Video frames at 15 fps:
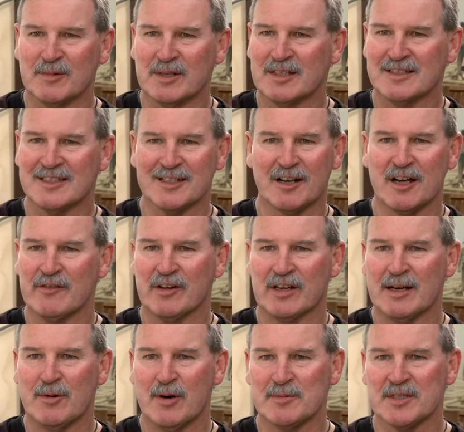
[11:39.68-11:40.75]
Surely
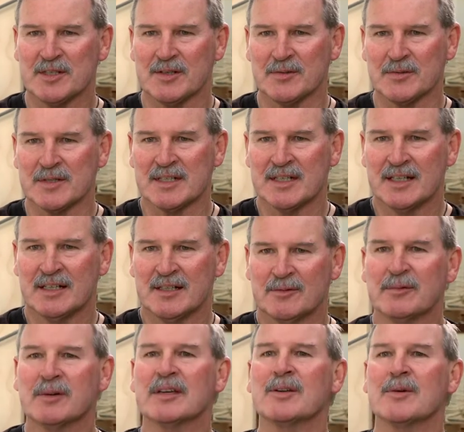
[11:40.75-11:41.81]
he'll have
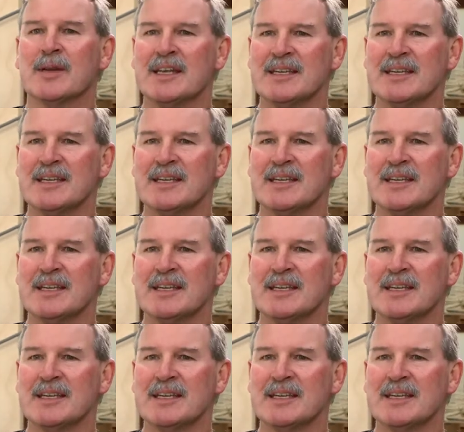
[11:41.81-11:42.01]
some